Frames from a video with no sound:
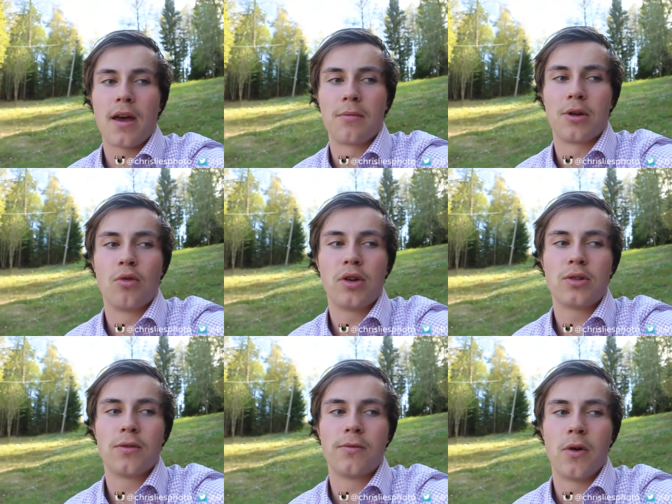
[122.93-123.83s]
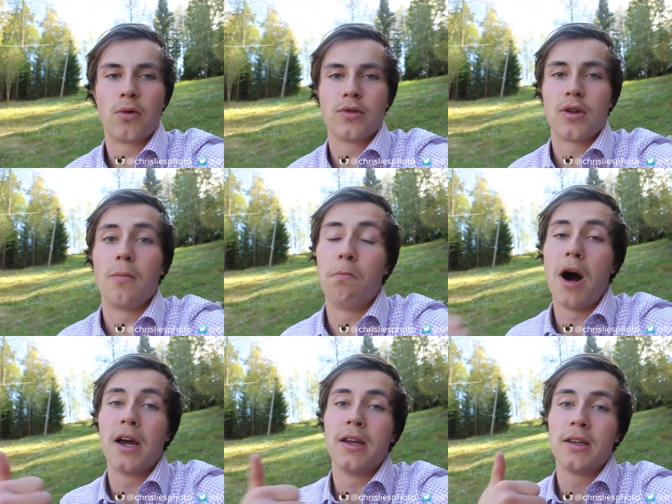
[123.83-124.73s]
I'm going to focus on
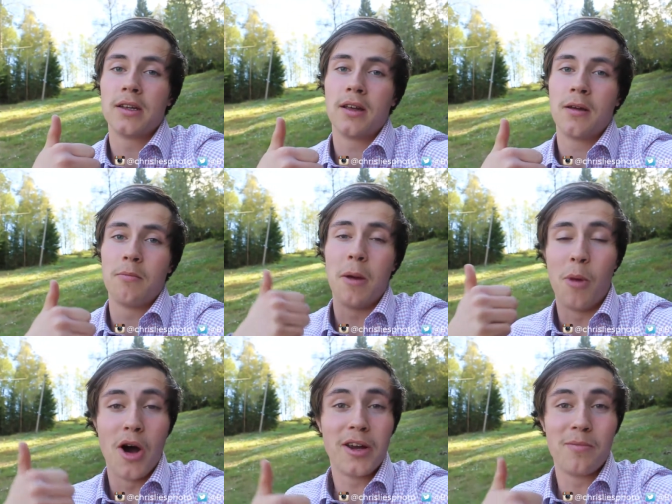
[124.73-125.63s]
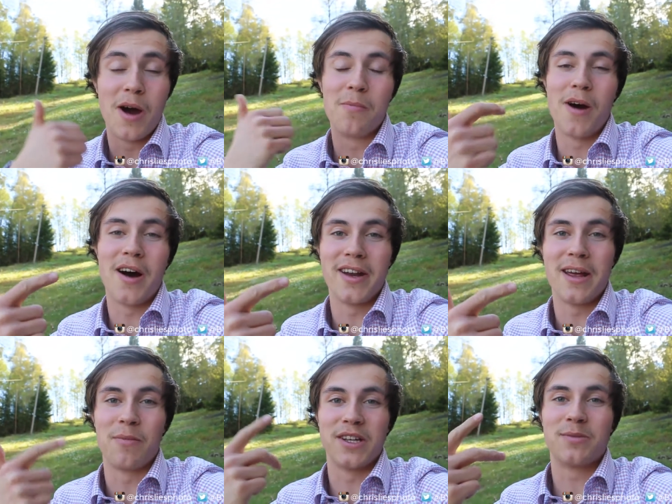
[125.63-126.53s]
mind, my mind, my body,
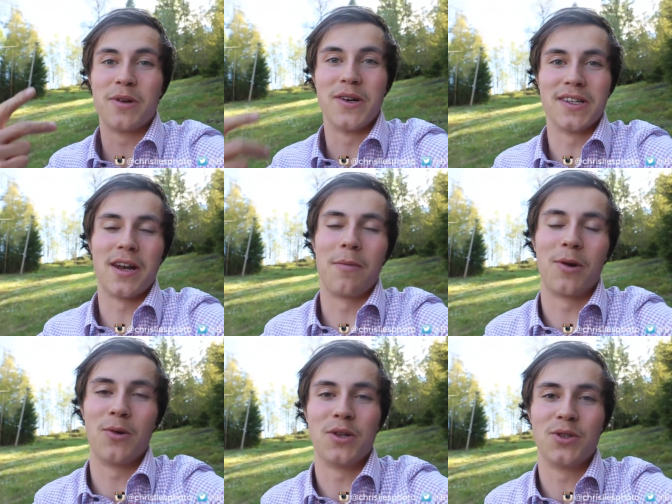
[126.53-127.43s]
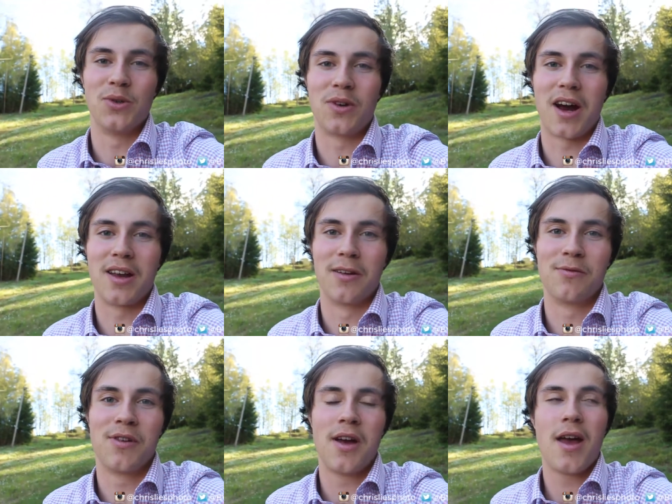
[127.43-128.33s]
and my spirit, and I'm going to kind
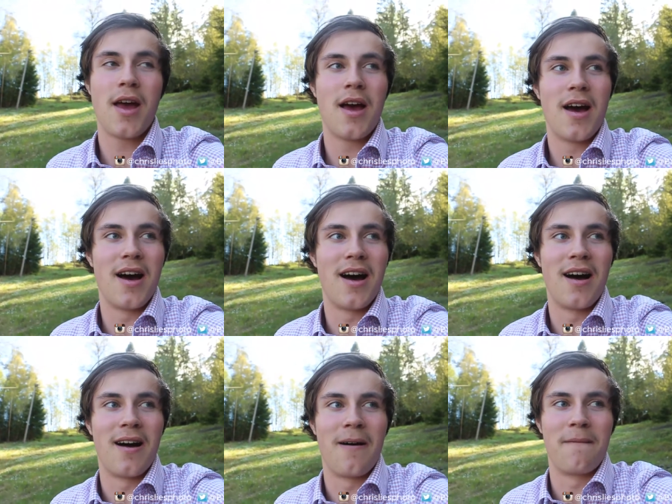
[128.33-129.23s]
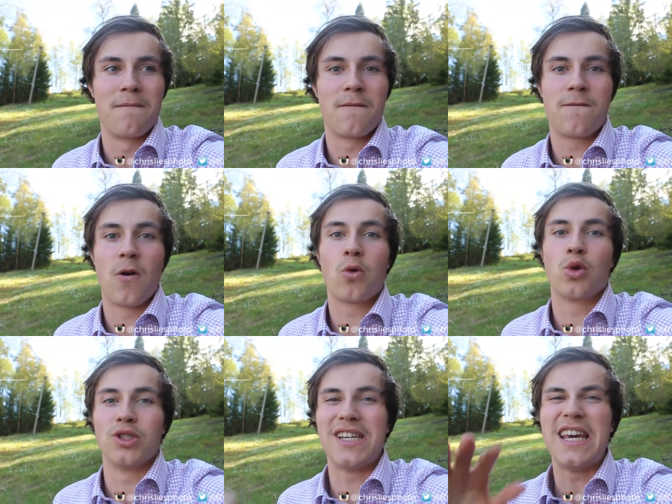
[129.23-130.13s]
of um,
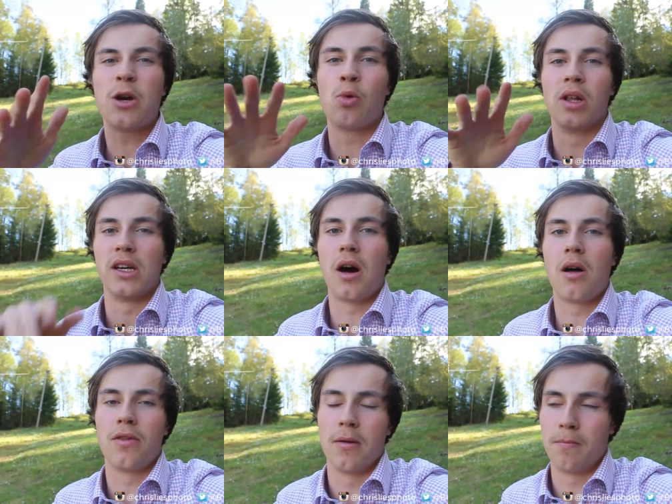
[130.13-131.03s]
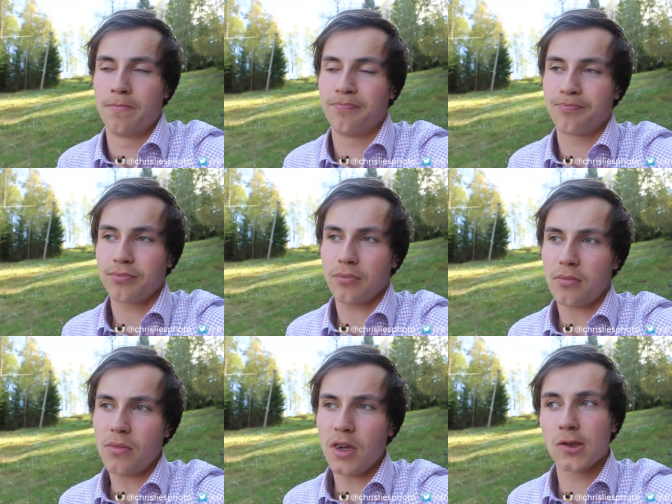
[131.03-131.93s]
focus equally on them.
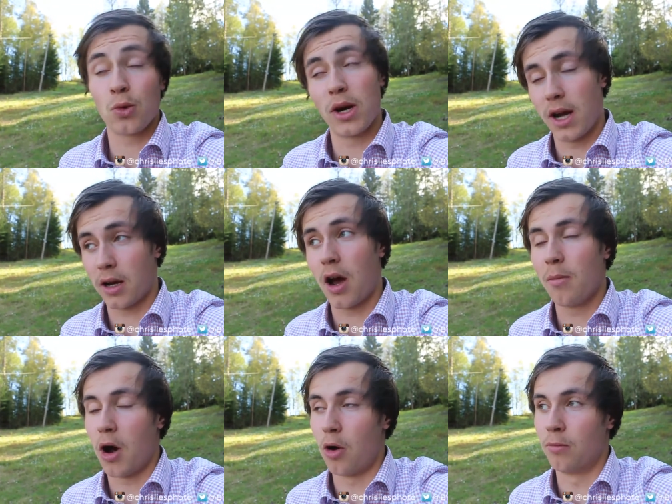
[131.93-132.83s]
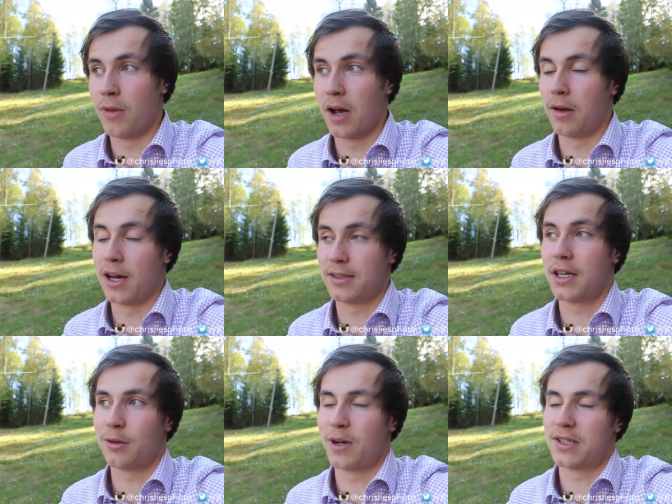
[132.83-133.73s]
So when I come home, I, I
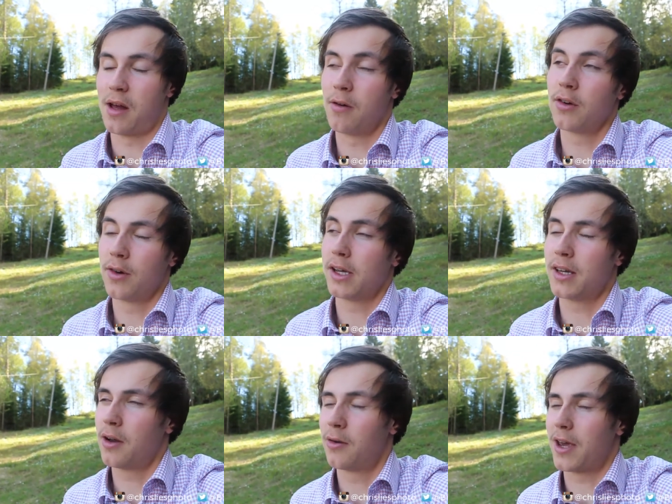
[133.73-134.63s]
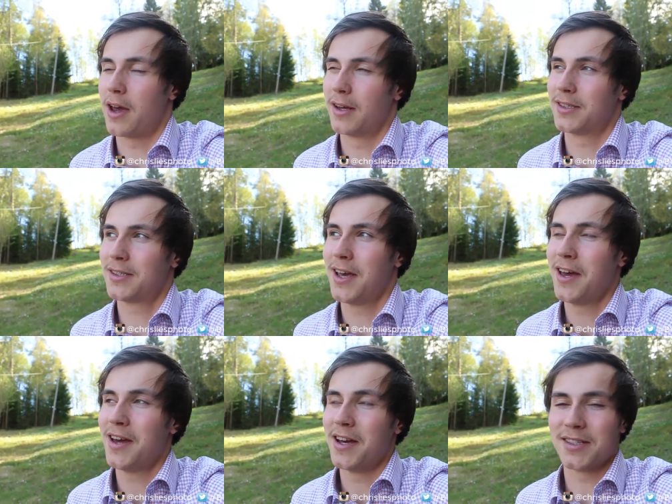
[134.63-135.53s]
say to myself, "Oh, it, okay, it's
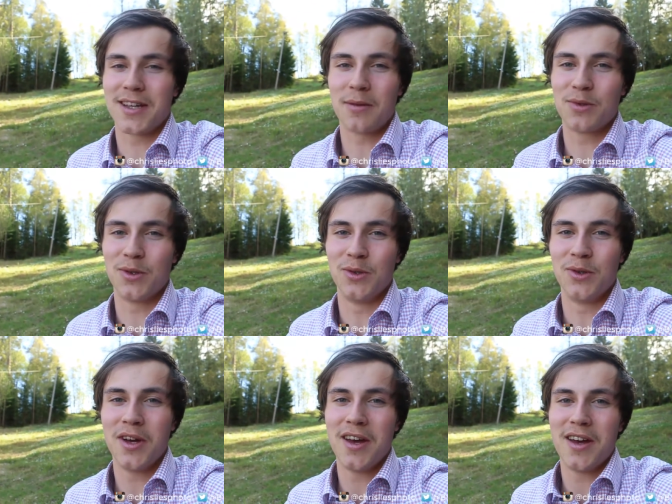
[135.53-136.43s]
it's time to